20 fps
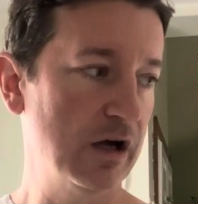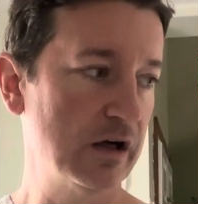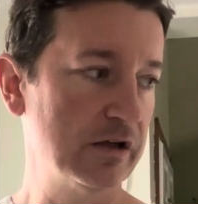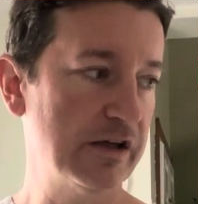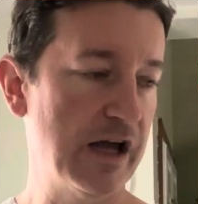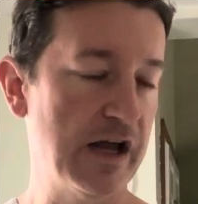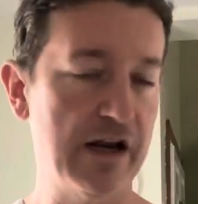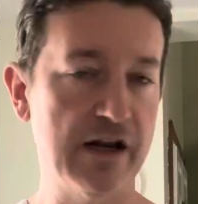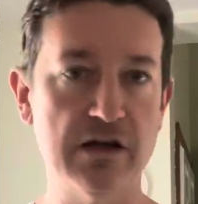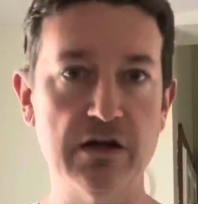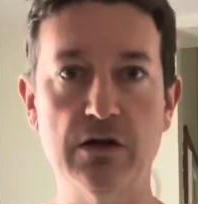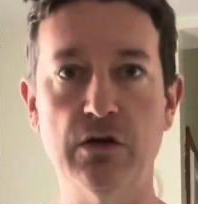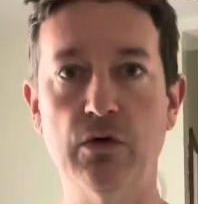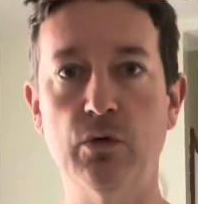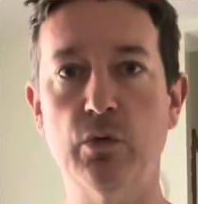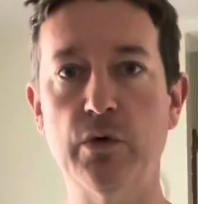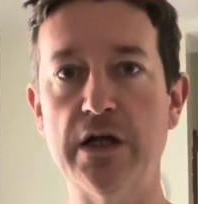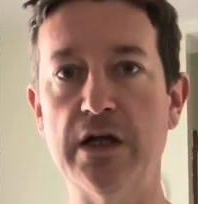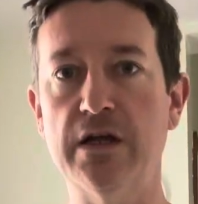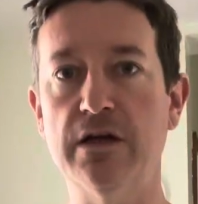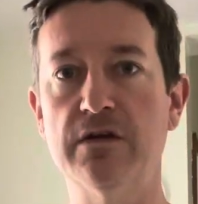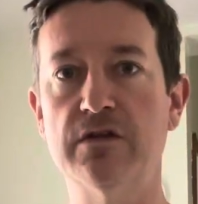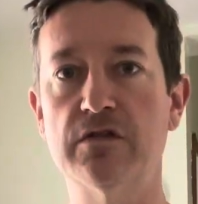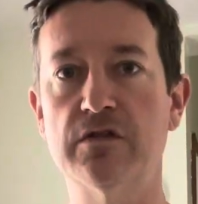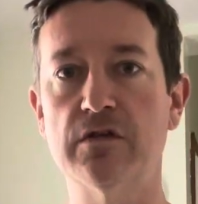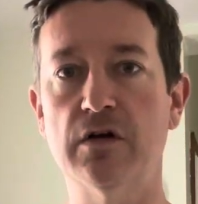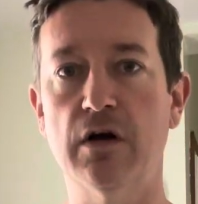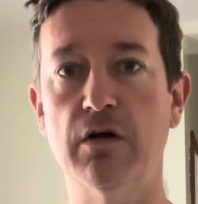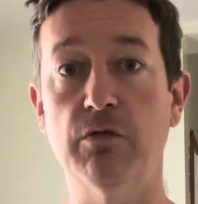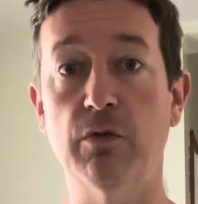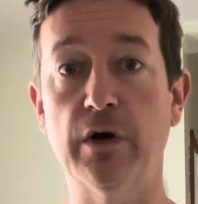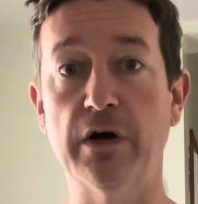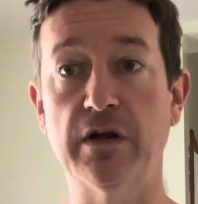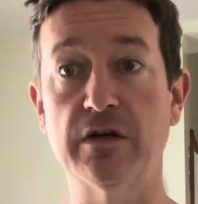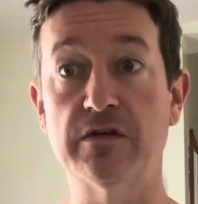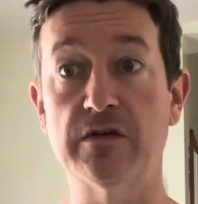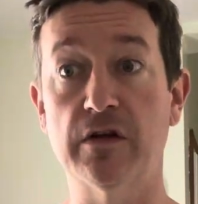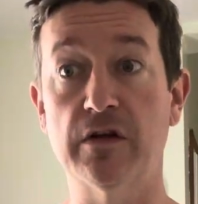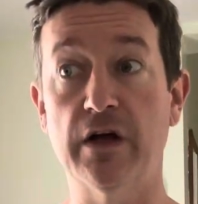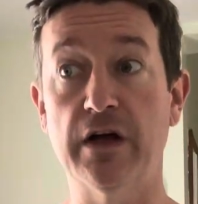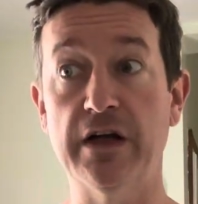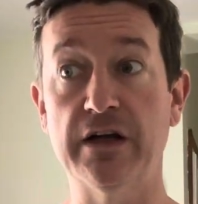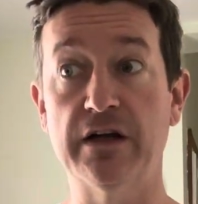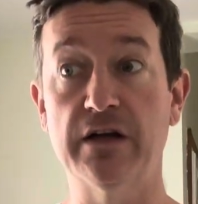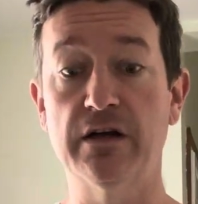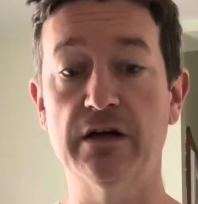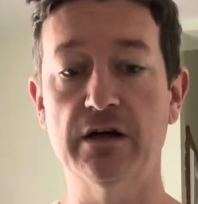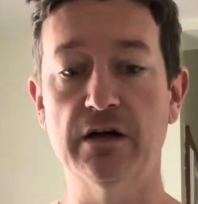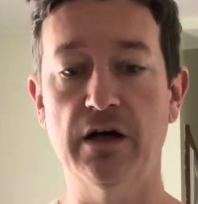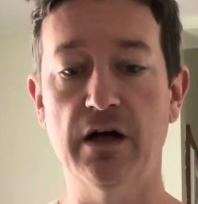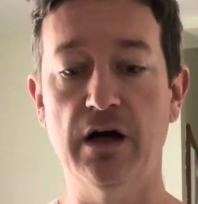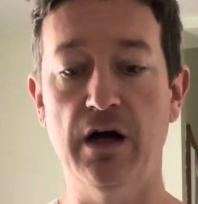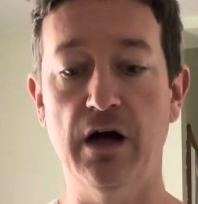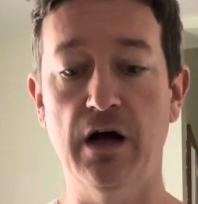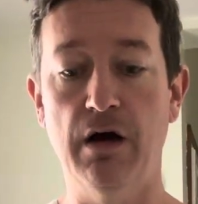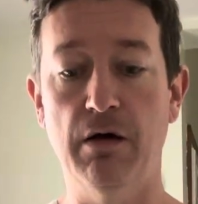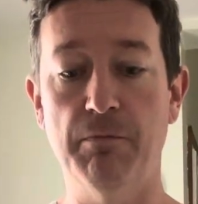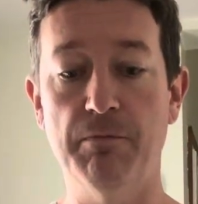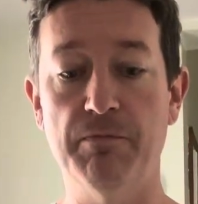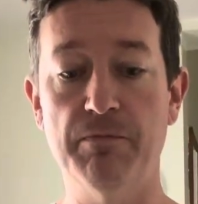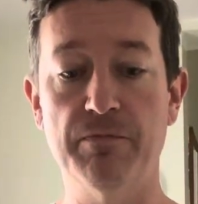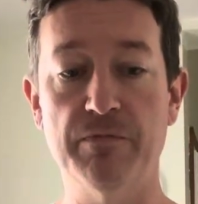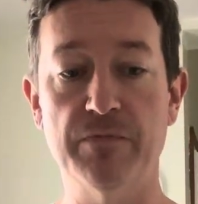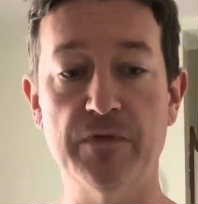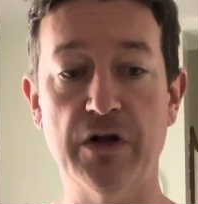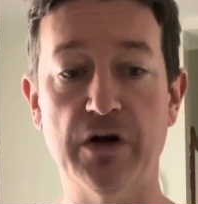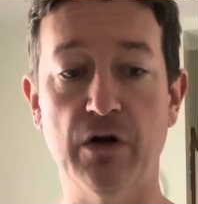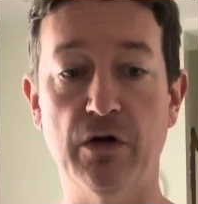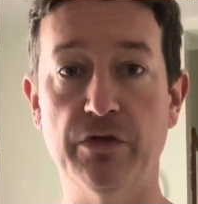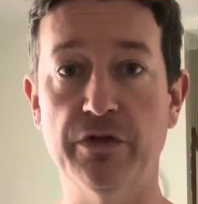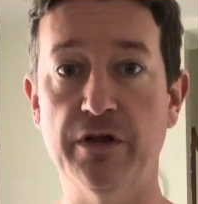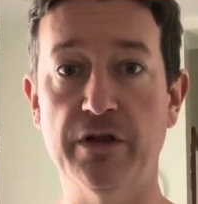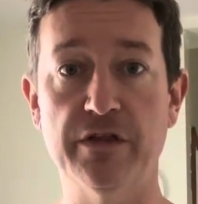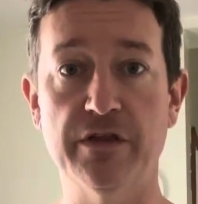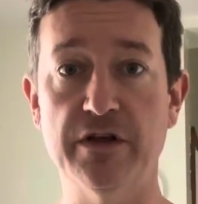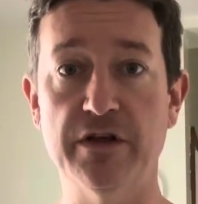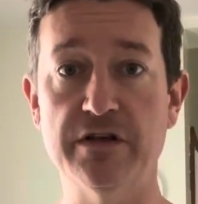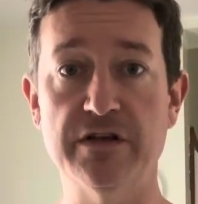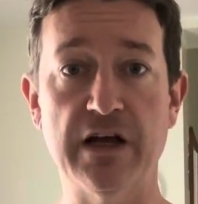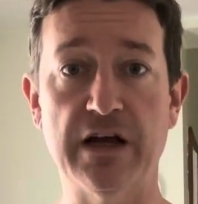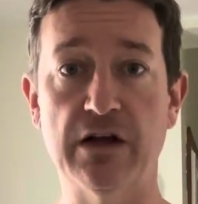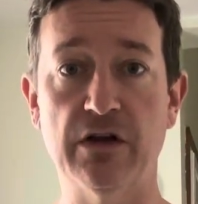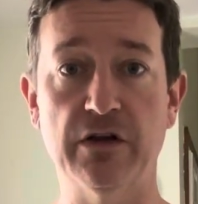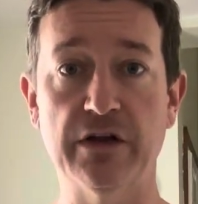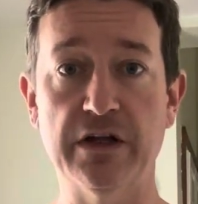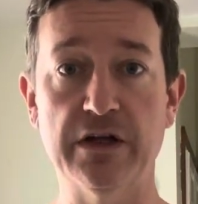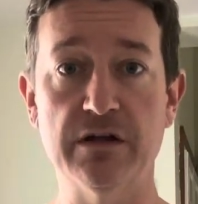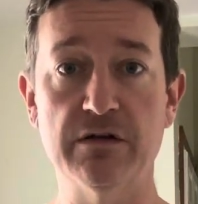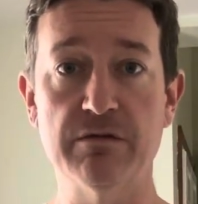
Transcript: get into the weeds of what it's like, the daily